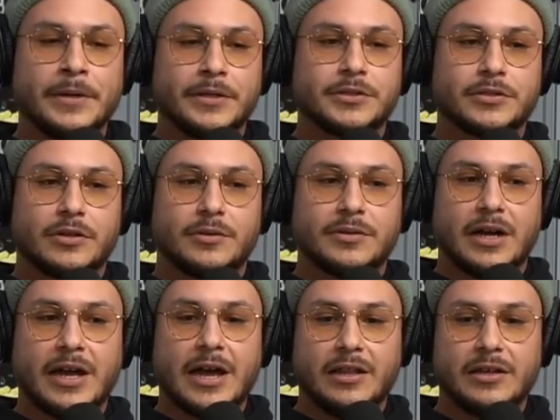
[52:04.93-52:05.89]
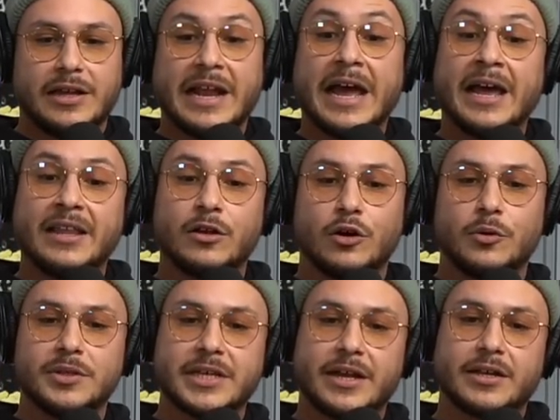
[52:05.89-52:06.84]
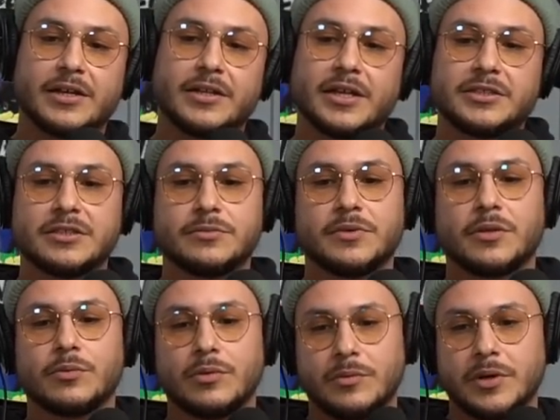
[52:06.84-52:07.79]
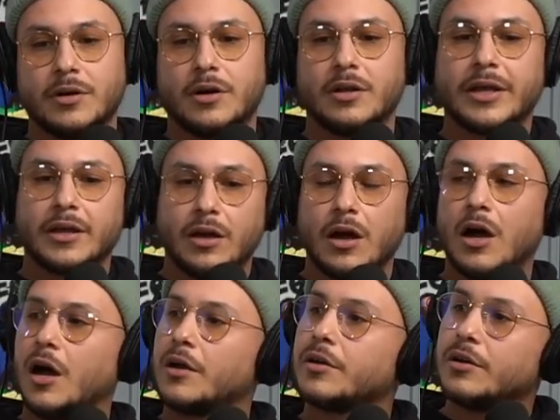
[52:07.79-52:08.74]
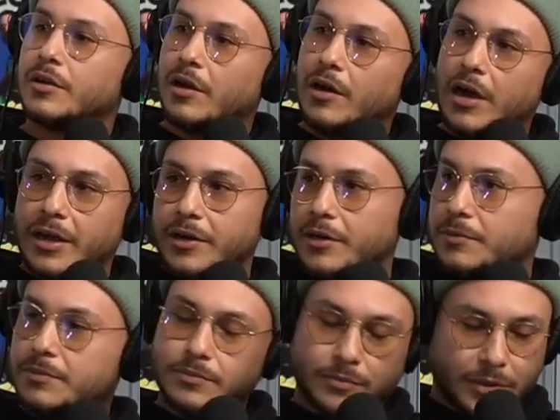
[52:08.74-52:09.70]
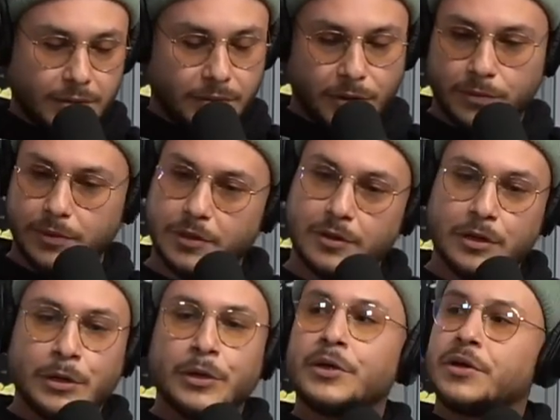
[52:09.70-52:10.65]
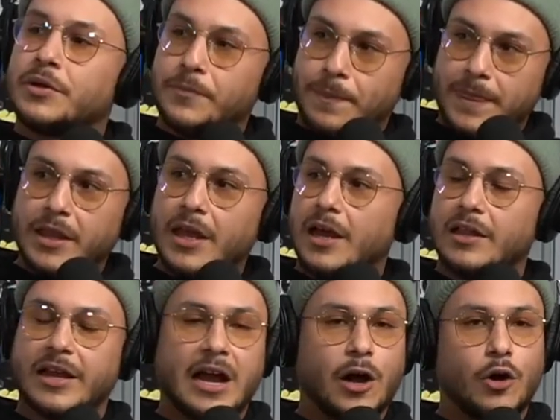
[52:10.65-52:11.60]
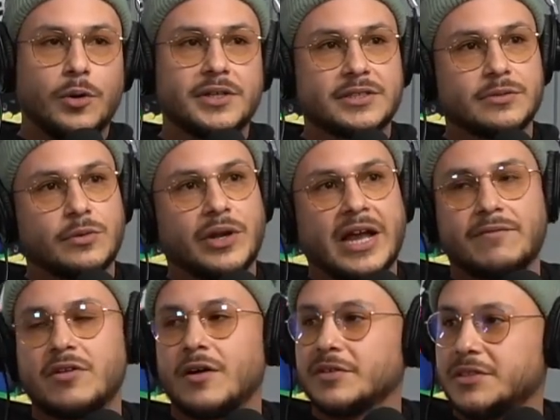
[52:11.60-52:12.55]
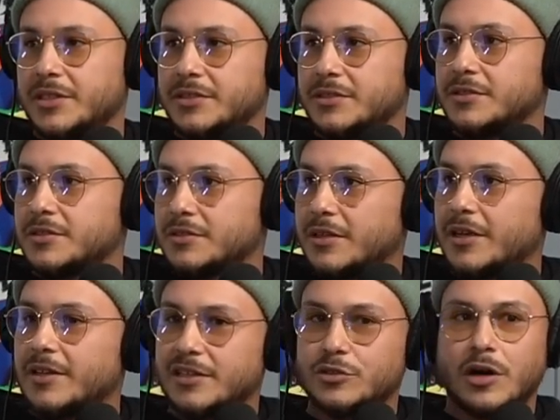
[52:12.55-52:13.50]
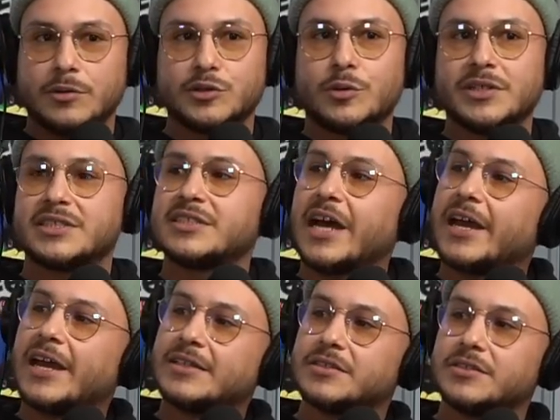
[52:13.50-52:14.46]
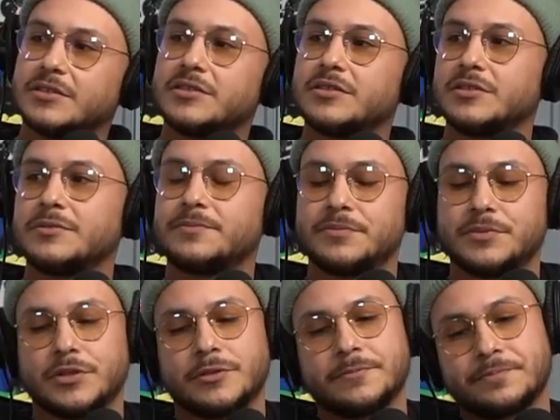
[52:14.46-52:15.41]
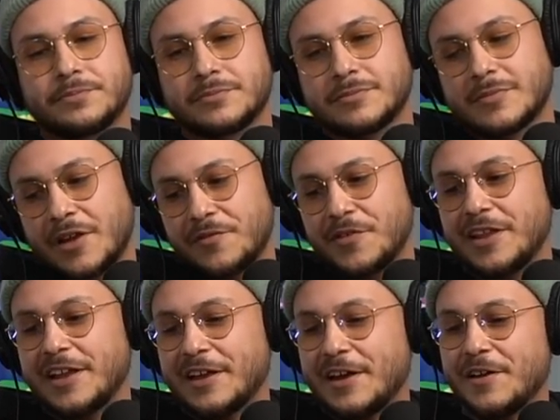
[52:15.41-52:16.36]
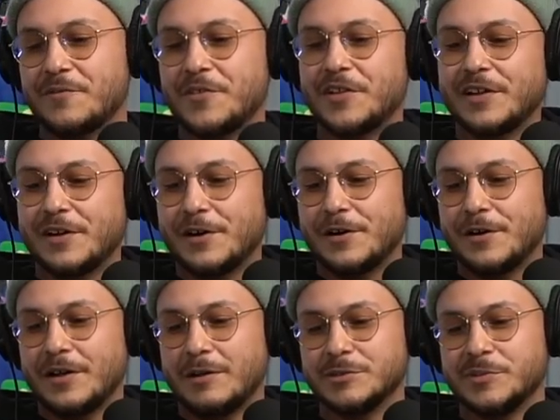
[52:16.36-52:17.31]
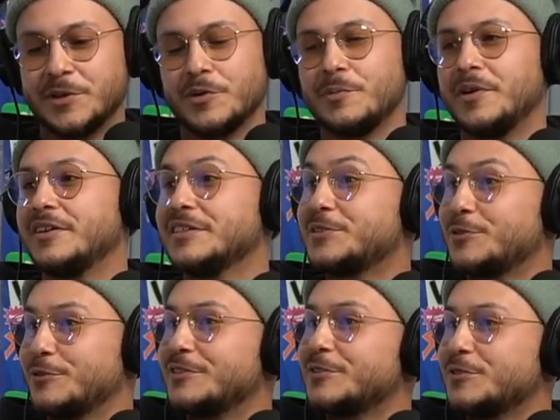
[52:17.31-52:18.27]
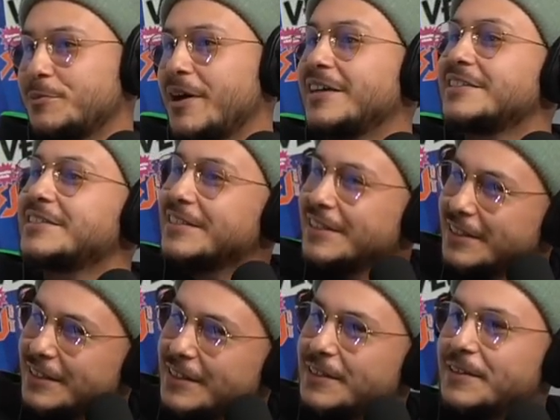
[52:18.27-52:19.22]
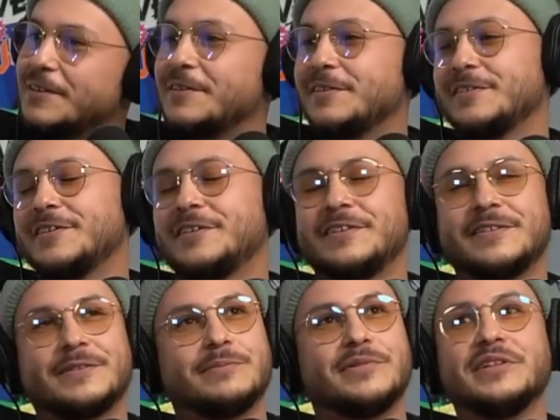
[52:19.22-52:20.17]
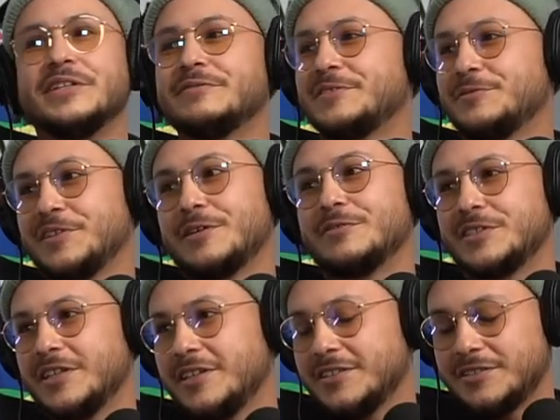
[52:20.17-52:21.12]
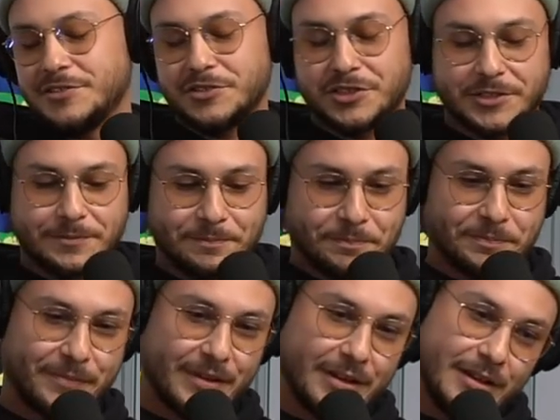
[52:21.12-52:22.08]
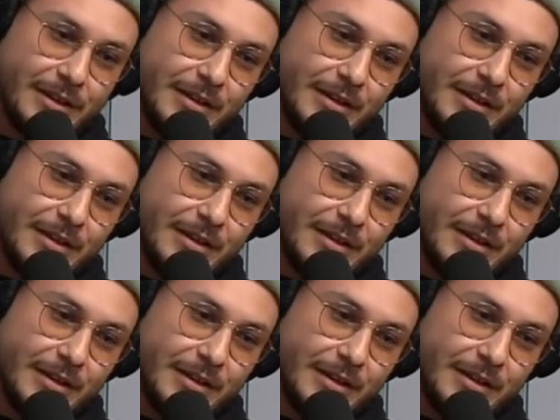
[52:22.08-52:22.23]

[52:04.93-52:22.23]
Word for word: So I hella always had a connection with what we call, like, God or higher, whatever you want, you know? Spirituality. Yeah, like, I always would have conversations like that. So I was always tight as a youngster. So I feel like I was being rebellious towards those past beliefs when I was getting into new shit. It's